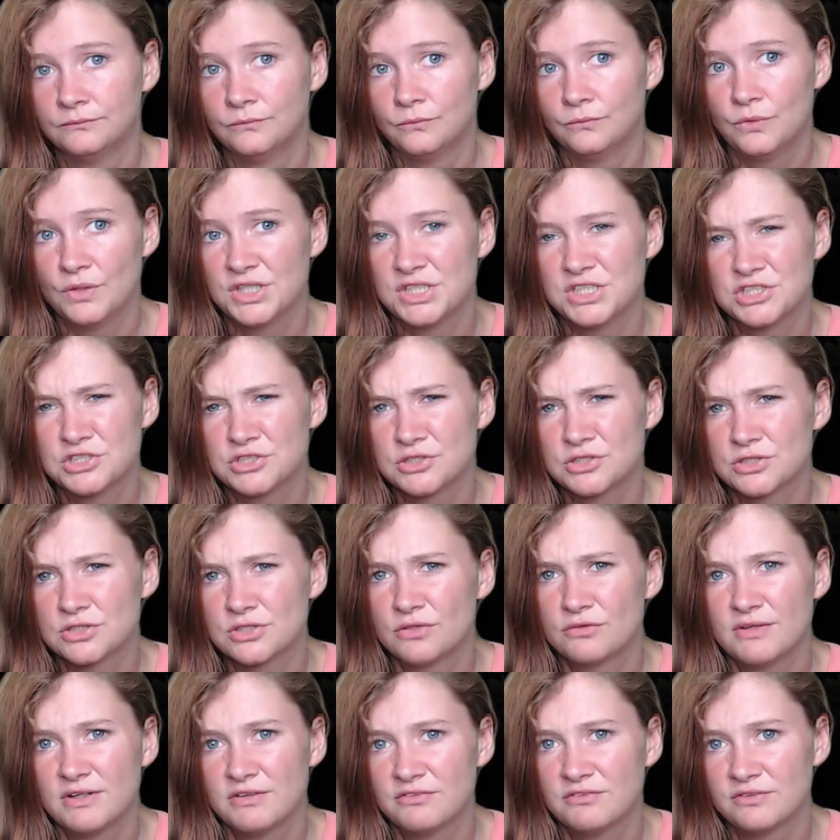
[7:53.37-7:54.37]
which is just
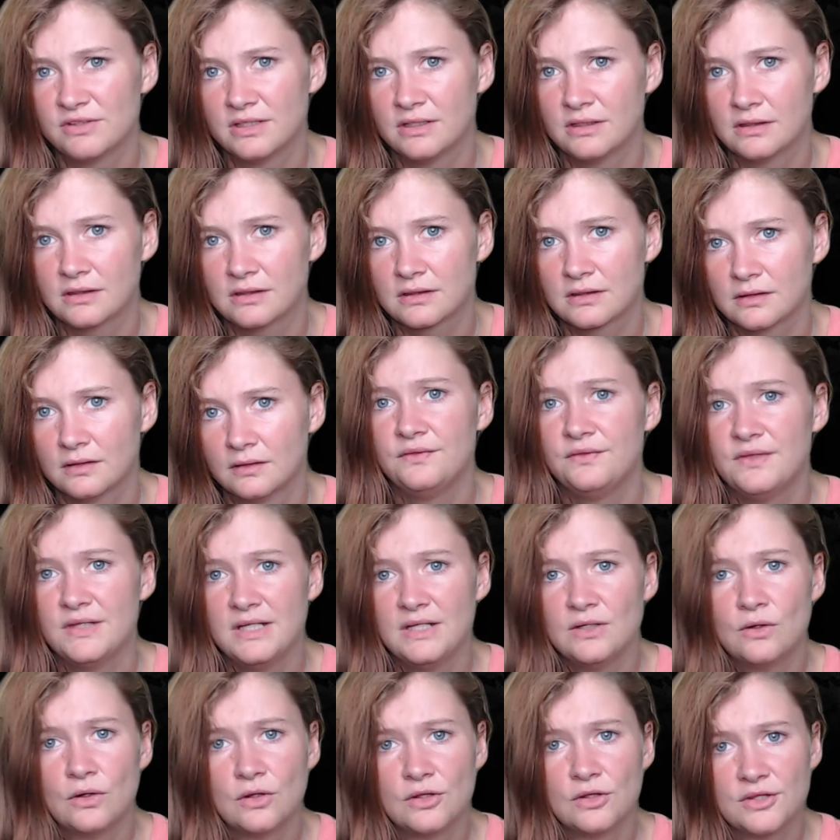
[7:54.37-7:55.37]
horrific.
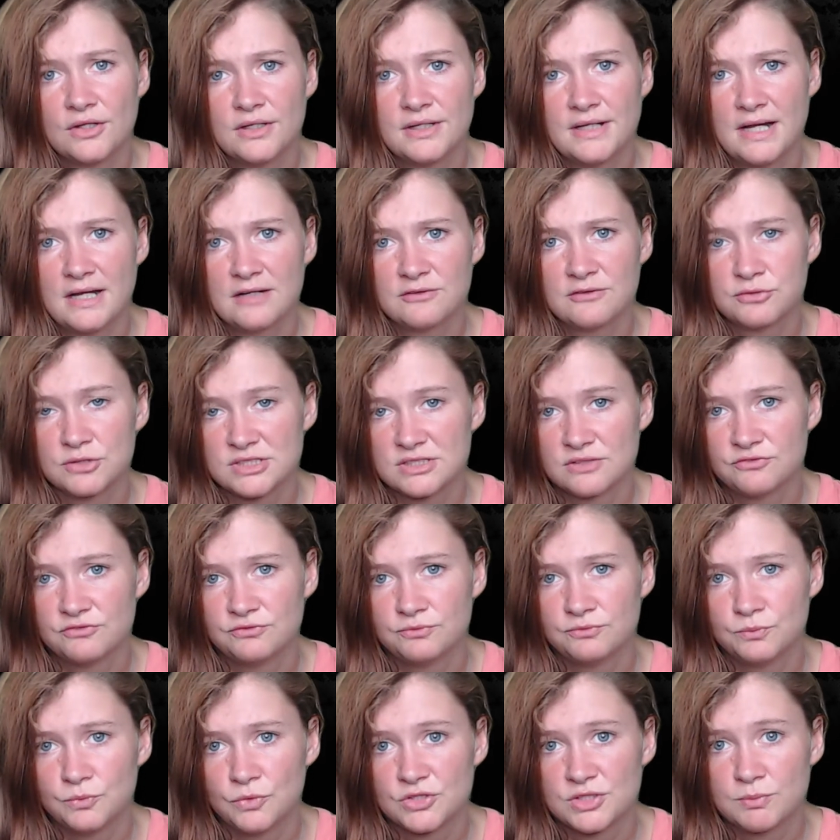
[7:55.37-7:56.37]
The other knife was a
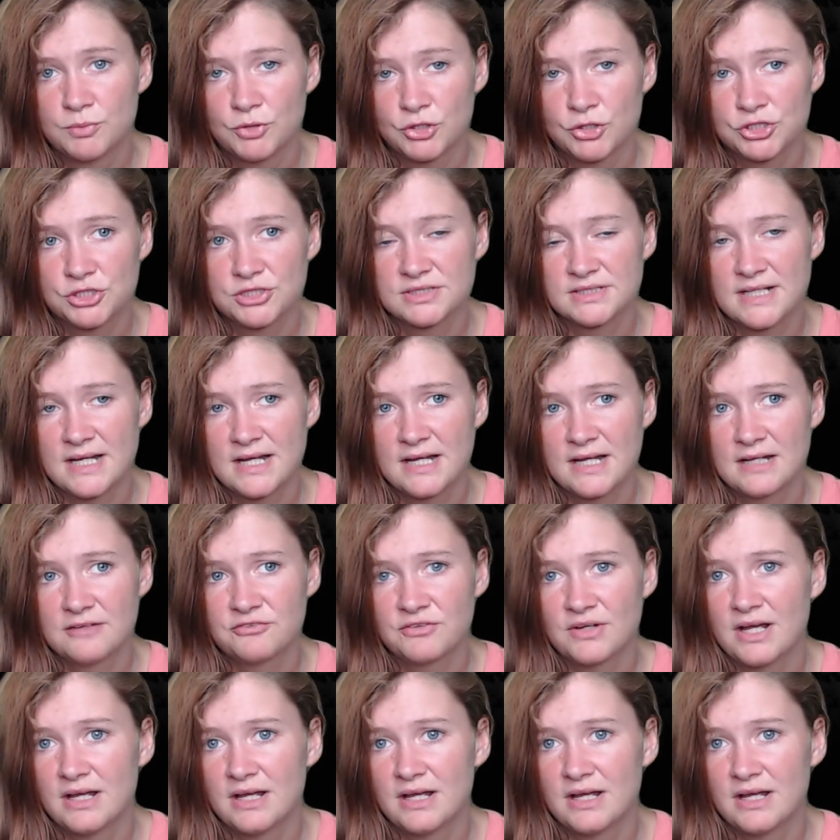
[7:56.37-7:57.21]
was a butcher's knife,